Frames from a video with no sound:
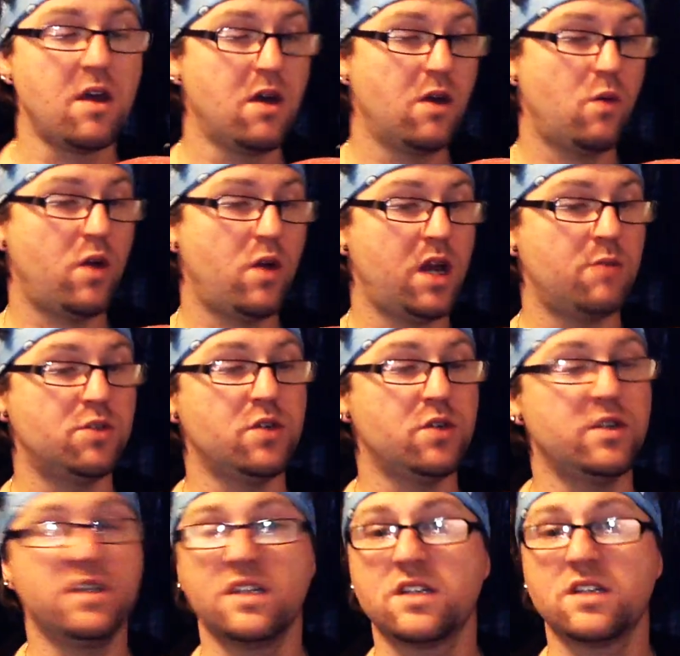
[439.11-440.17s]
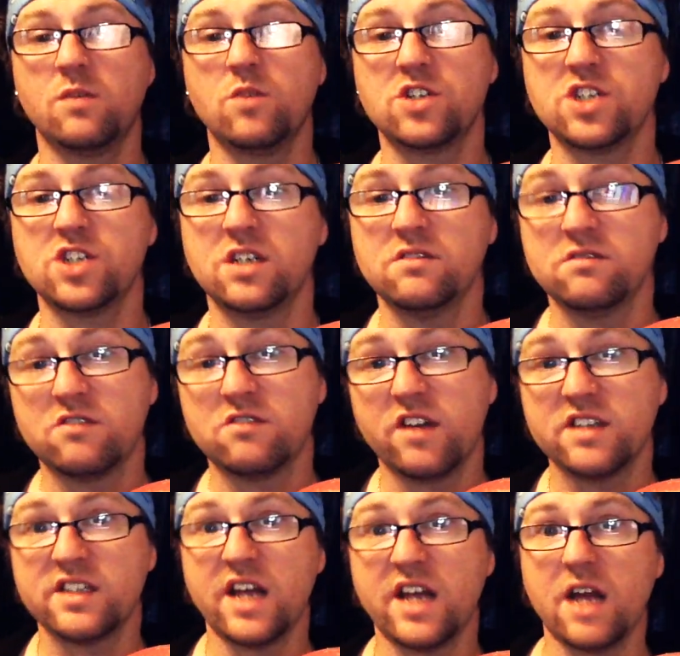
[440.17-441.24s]
While I'm doing this, I'm watching Grey's
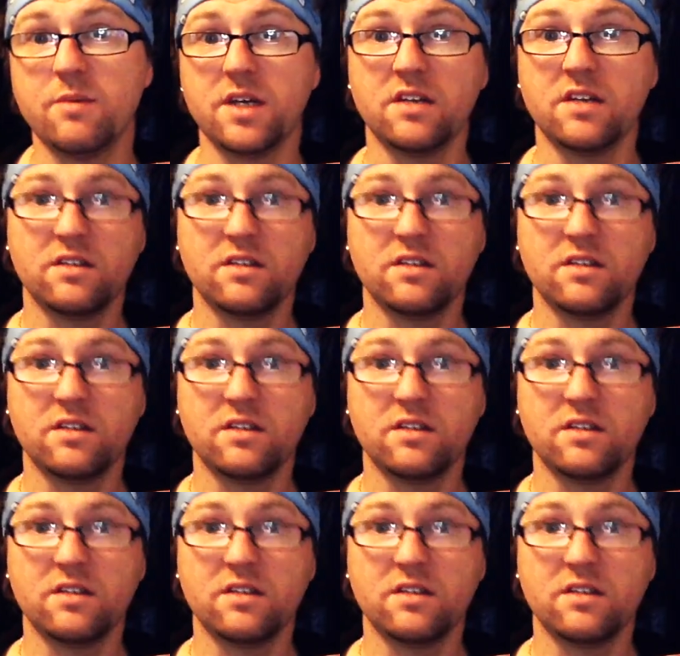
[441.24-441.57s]
Anatomy